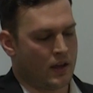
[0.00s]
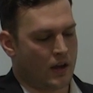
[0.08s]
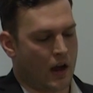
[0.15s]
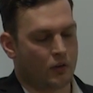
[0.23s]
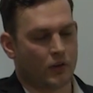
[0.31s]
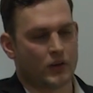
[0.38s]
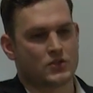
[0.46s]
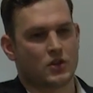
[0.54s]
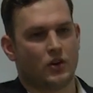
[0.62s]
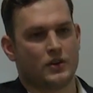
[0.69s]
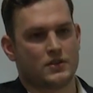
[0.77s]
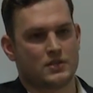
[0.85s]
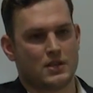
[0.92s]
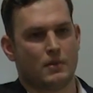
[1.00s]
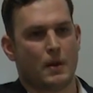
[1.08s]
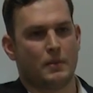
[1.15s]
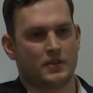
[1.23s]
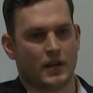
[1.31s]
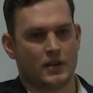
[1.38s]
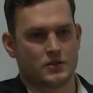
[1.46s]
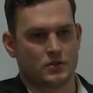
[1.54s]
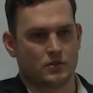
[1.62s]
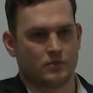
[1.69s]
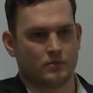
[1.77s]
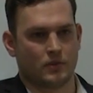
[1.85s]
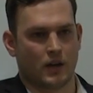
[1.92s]
I really started to see my
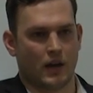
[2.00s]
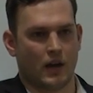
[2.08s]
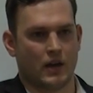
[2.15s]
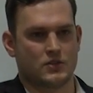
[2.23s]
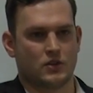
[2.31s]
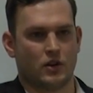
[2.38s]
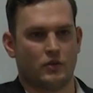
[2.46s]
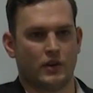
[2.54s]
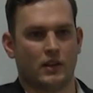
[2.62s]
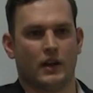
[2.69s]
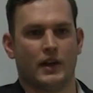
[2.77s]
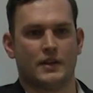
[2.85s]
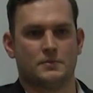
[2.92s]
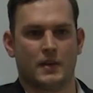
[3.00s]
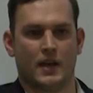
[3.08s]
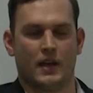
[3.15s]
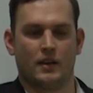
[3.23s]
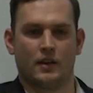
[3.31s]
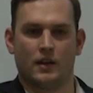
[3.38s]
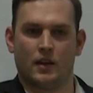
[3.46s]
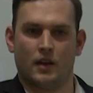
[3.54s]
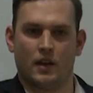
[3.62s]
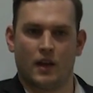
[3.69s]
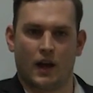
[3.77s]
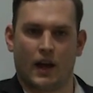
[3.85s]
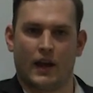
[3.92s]
potential. I, I started to realize, man,
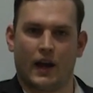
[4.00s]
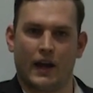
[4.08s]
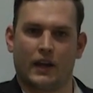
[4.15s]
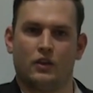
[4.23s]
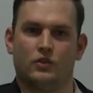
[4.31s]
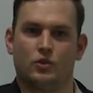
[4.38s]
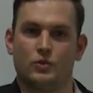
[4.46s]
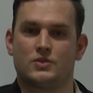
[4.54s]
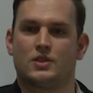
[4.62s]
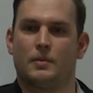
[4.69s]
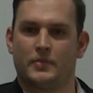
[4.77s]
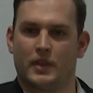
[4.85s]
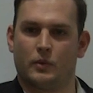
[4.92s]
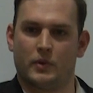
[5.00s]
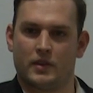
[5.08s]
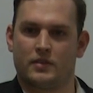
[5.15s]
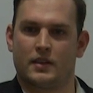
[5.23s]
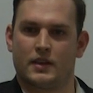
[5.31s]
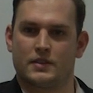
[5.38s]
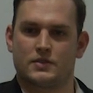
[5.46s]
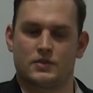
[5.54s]
I, I, can do something with this.